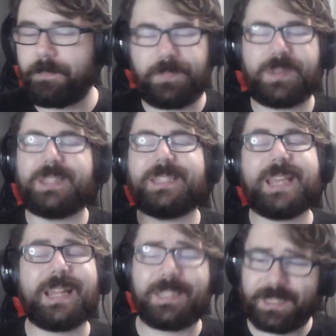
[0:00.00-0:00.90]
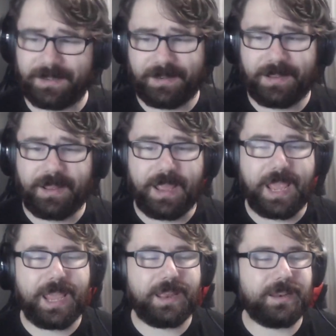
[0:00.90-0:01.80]
set.
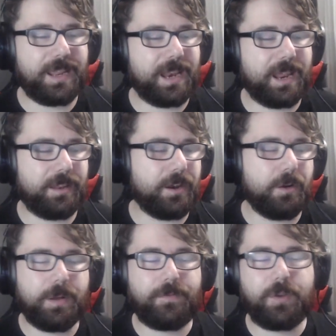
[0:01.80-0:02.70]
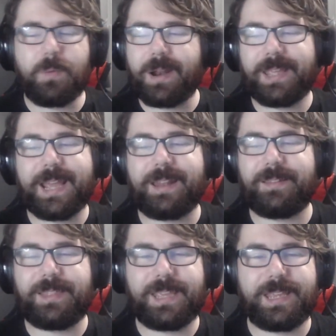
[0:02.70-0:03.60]
And, if you want to get
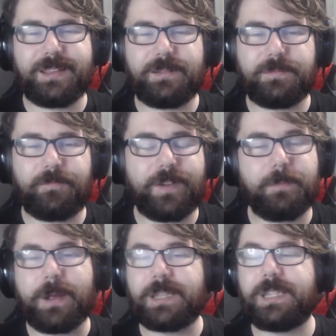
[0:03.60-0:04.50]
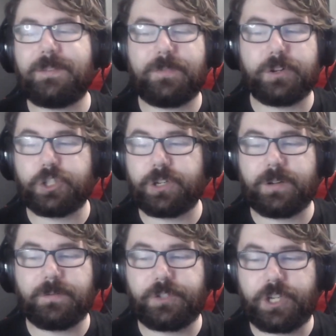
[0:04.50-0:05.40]
the Phyrexian version
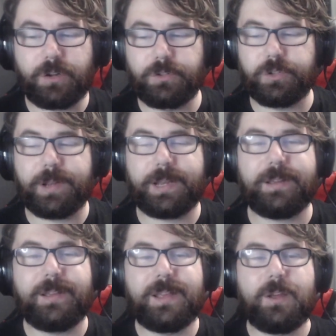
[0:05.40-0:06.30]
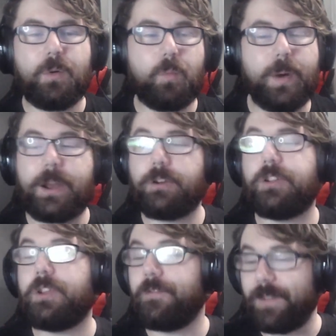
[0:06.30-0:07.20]
of Shieldred, where do
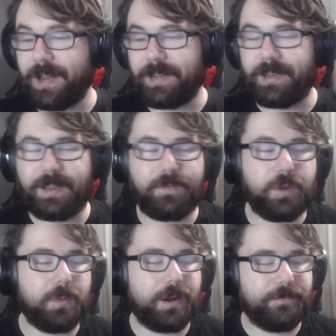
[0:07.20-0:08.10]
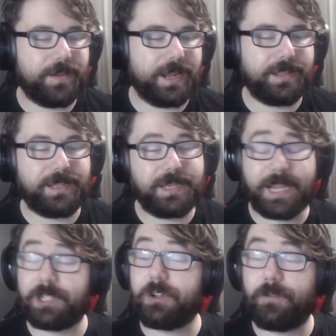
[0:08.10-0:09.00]
you find it? If you want to find the
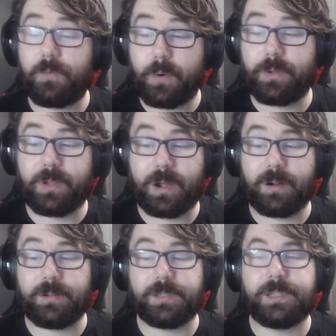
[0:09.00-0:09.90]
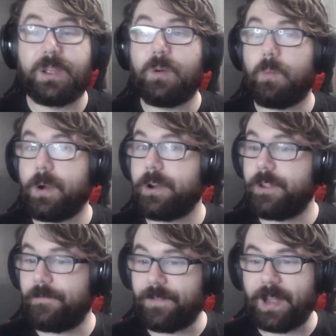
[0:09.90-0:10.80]
textured foil cards, where do
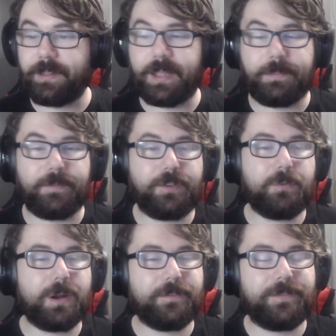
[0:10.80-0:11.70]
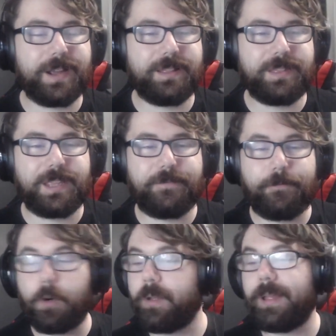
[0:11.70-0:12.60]
you find them? If you want to find the
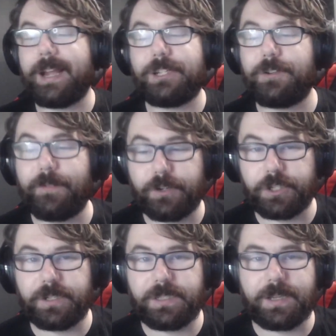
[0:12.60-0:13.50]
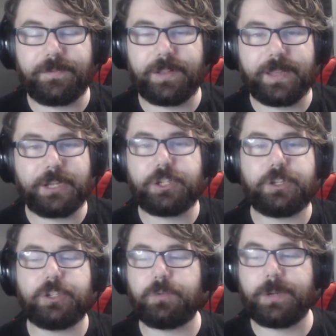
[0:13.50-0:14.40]
foil etched versions of a
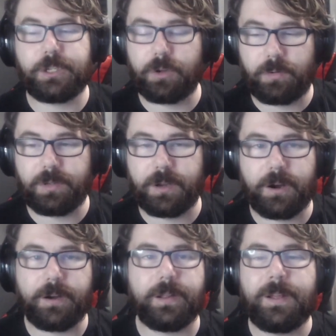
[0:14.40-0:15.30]
Legends Retold card,